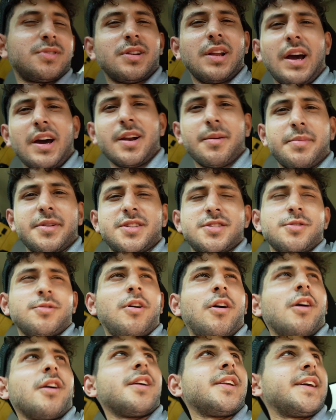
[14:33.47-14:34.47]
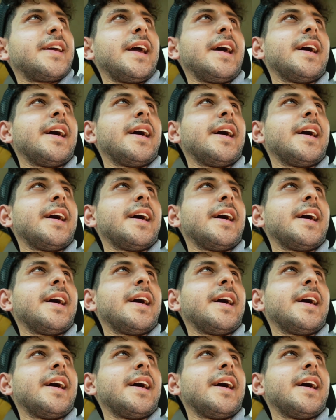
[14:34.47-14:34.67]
I'm not going to be too hardly